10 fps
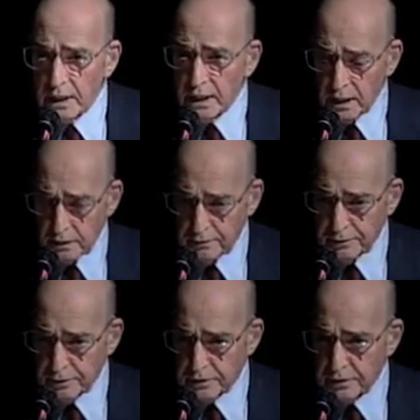And for
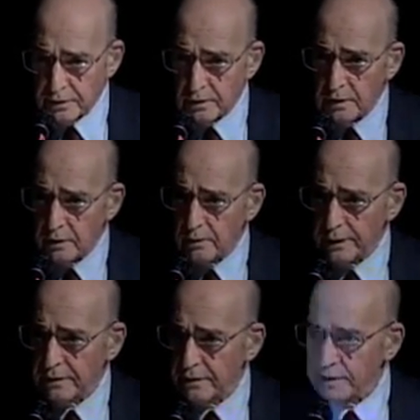instance, the
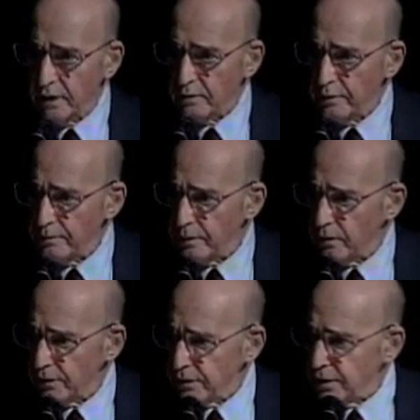questions that we
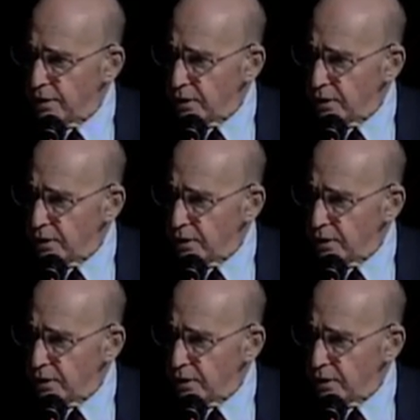learned